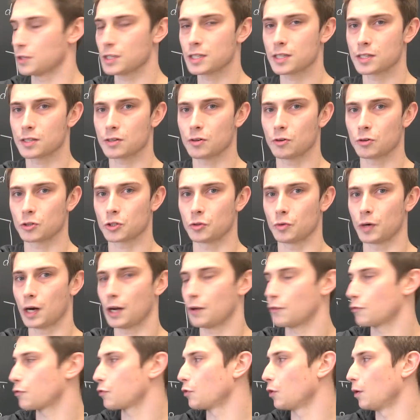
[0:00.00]
this is going to
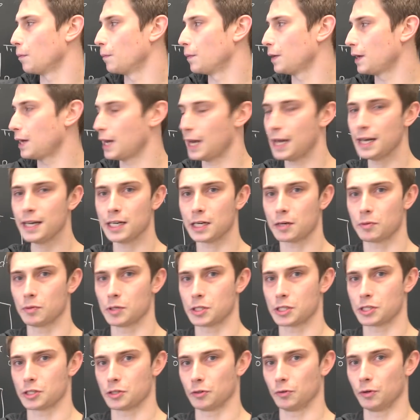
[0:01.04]
run from n
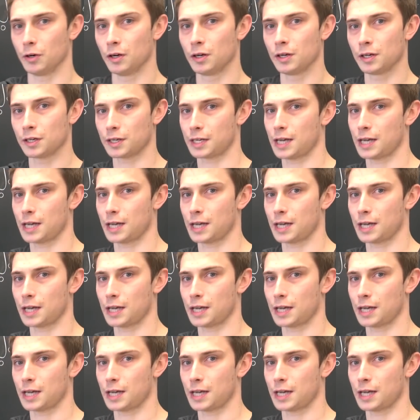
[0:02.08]
equals to